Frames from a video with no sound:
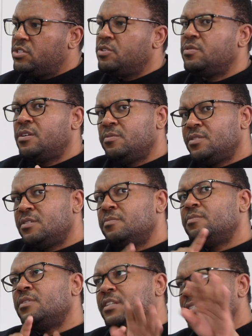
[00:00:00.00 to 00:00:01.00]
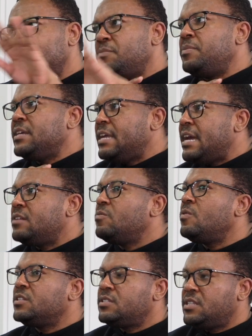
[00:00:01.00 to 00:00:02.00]
showed there was a dip again
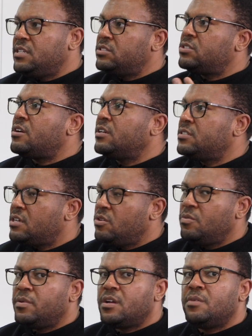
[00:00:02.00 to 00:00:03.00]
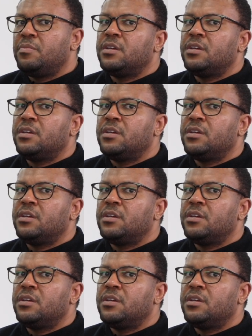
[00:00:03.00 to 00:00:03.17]
once things started to open up,